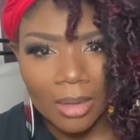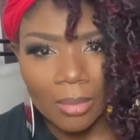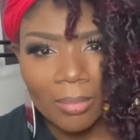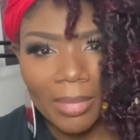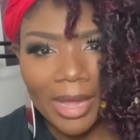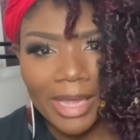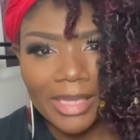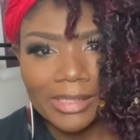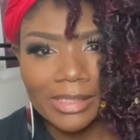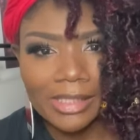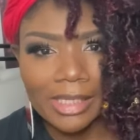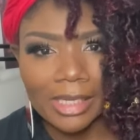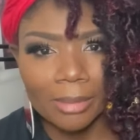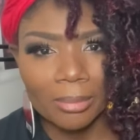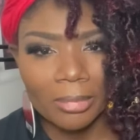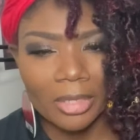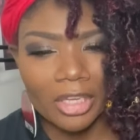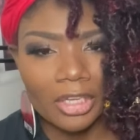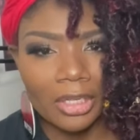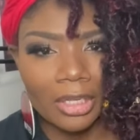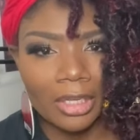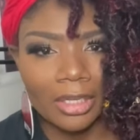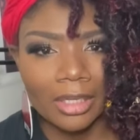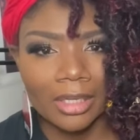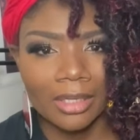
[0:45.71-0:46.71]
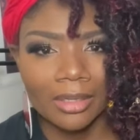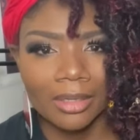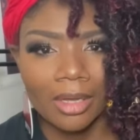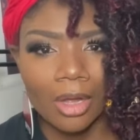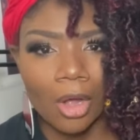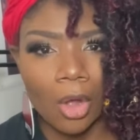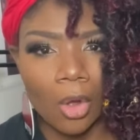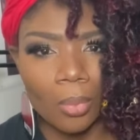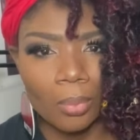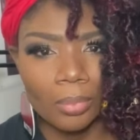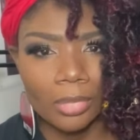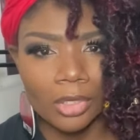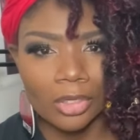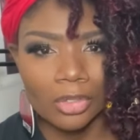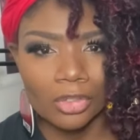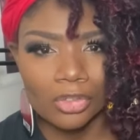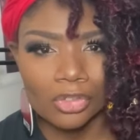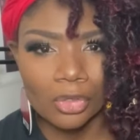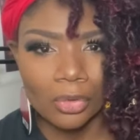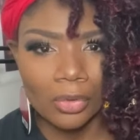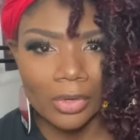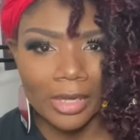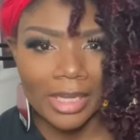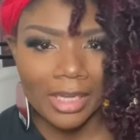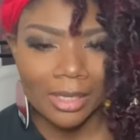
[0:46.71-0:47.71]
by Sam Cooke. Hope you
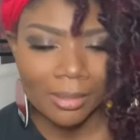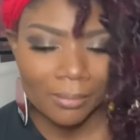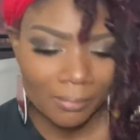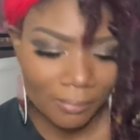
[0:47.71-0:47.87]
enjoy.